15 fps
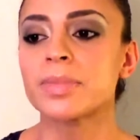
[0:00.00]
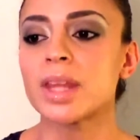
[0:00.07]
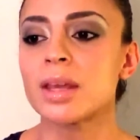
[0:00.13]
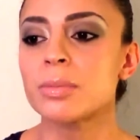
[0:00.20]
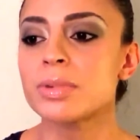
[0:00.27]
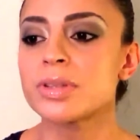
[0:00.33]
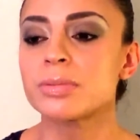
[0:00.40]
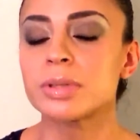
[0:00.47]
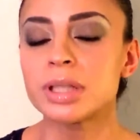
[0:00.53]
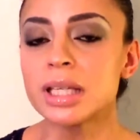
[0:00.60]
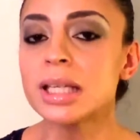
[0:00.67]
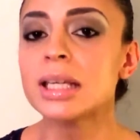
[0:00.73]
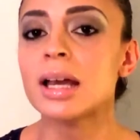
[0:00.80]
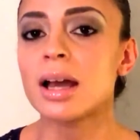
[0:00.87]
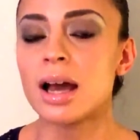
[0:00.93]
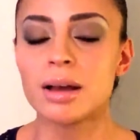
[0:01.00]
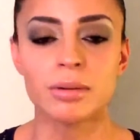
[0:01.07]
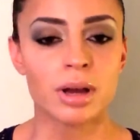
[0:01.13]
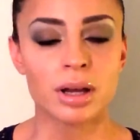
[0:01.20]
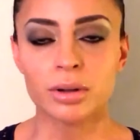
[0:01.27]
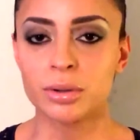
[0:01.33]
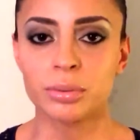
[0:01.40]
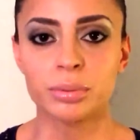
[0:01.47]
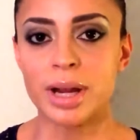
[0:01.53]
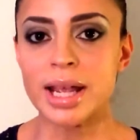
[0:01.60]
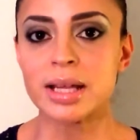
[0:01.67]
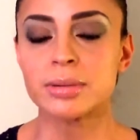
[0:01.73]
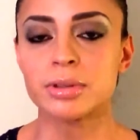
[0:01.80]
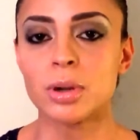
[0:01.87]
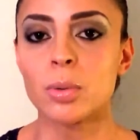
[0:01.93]
it was really a
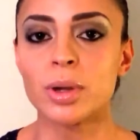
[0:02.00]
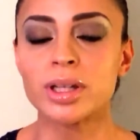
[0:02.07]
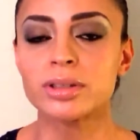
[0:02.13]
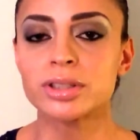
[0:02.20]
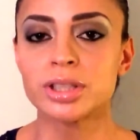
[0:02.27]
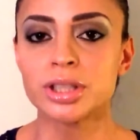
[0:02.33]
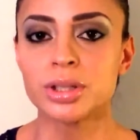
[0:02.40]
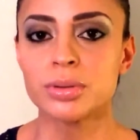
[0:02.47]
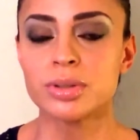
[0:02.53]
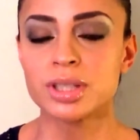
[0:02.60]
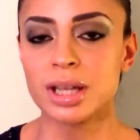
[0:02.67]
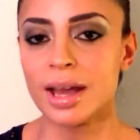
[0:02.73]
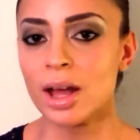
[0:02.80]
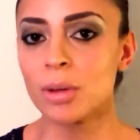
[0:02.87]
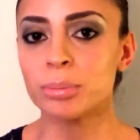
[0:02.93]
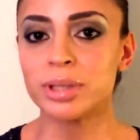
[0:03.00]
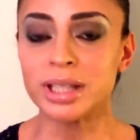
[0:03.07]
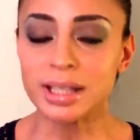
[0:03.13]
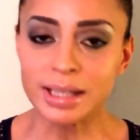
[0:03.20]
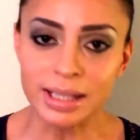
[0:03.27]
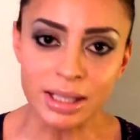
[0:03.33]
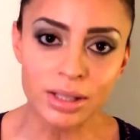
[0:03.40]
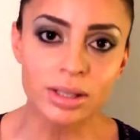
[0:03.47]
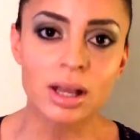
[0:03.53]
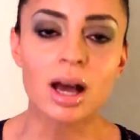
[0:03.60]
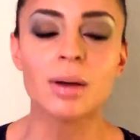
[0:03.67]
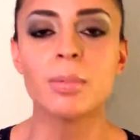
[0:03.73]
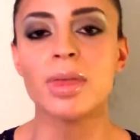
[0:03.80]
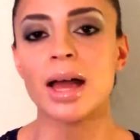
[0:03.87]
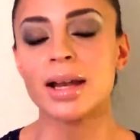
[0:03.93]
great oil to use to help heal
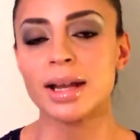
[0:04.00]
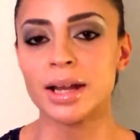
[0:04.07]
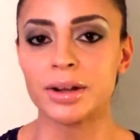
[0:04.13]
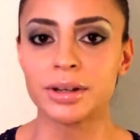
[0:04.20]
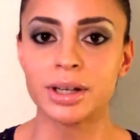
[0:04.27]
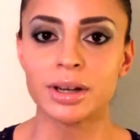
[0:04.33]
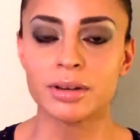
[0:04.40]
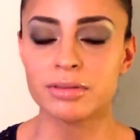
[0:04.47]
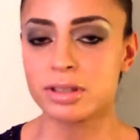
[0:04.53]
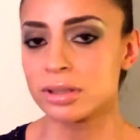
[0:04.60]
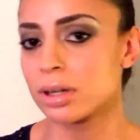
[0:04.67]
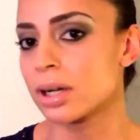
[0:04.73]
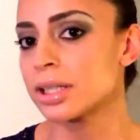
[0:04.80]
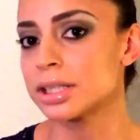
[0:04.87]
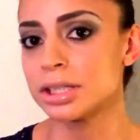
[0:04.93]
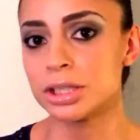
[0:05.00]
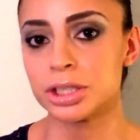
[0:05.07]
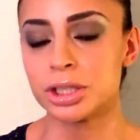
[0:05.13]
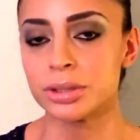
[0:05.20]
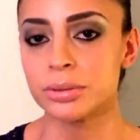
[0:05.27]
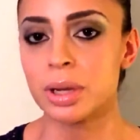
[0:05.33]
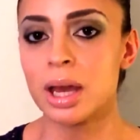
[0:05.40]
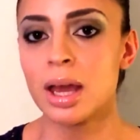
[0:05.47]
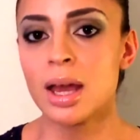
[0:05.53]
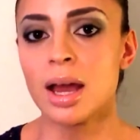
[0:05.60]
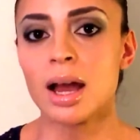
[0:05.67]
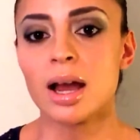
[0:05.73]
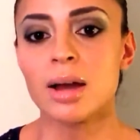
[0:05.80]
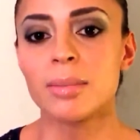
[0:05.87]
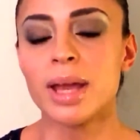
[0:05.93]
up that area of scar tissue.
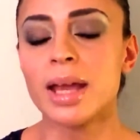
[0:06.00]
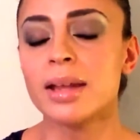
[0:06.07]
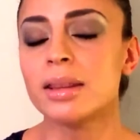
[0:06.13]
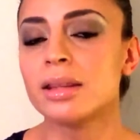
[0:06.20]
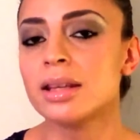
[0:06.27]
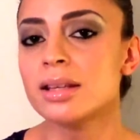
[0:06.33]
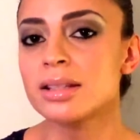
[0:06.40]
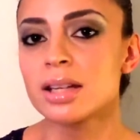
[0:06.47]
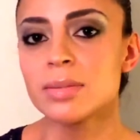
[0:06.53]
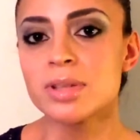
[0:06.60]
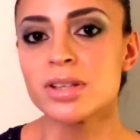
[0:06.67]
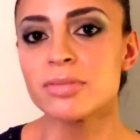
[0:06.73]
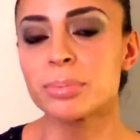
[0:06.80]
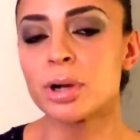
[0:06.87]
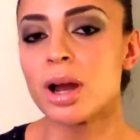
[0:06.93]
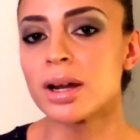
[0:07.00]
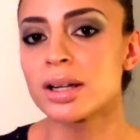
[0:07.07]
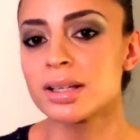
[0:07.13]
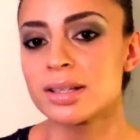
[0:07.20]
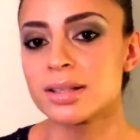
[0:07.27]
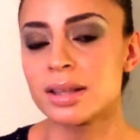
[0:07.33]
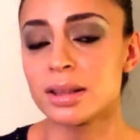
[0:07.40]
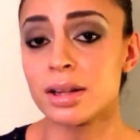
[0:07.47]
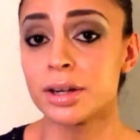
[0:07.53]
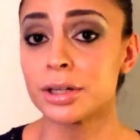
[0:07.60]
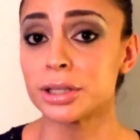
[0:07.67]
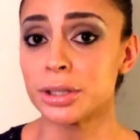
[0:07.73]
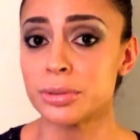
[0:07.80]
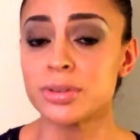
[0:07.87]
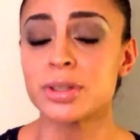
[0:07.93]
And these types of products that are
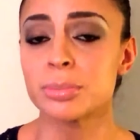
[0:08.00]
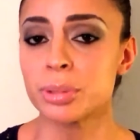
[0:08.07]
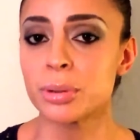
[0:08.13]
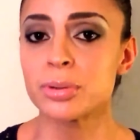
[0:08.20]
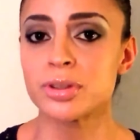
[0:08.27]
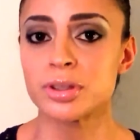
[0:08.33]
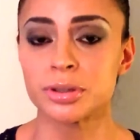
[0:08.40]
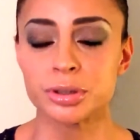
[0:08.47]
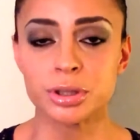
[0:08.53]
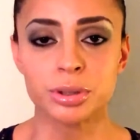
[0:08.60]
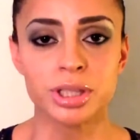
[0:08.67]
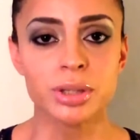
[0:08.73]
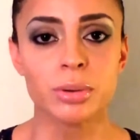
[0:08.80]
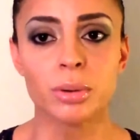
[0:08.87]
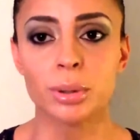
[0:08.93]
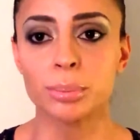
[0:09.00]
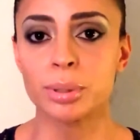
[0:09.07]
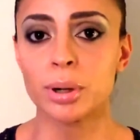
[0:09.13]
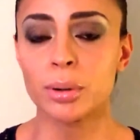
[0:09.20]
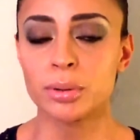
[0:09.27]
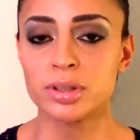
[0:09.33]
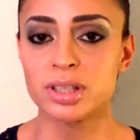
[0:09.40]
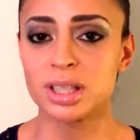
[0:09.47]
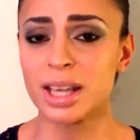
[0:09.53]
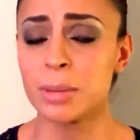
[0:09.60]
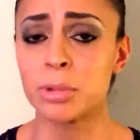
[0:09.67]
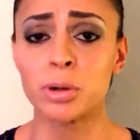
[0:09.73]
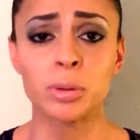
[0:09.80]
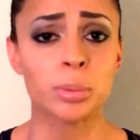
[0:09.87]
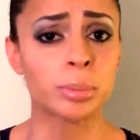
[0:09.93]
used in post-surgery or
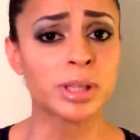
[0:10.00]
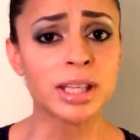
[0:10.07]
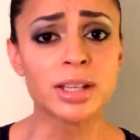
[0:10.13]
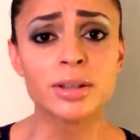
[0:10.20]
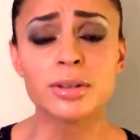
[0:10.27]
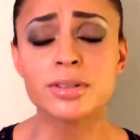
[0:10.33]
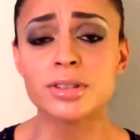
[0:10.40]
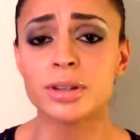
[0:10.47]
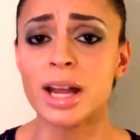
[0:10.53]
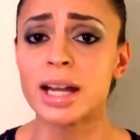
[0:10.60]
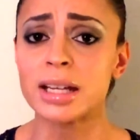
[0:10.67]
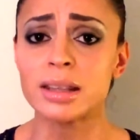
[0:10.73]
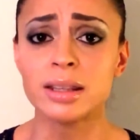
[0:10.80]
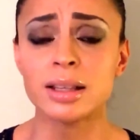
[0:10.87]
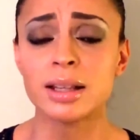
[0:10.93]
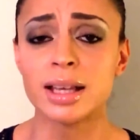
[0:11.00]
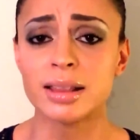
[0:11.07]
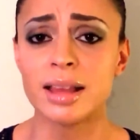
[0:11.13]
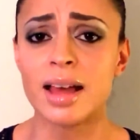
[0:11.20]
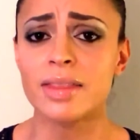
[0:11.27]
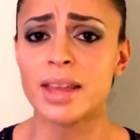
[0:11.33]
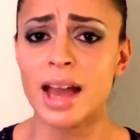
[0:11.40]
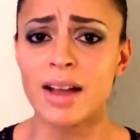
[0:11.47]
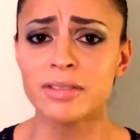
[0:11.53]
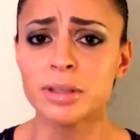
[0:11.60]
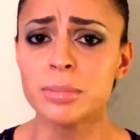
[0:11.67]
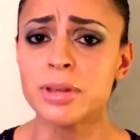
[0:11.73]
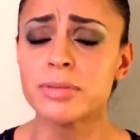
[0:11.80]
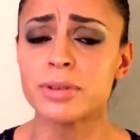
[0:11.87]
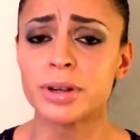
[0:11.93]
post-chemical peels or anything like that, they have to
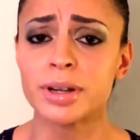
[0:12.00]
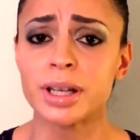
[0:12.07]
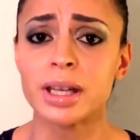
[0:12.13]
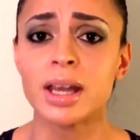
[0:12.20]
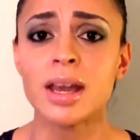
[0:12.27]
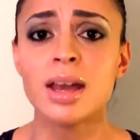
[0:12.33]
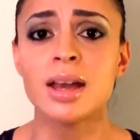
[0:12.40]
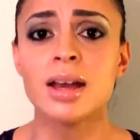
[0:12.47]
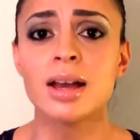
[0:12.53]
be very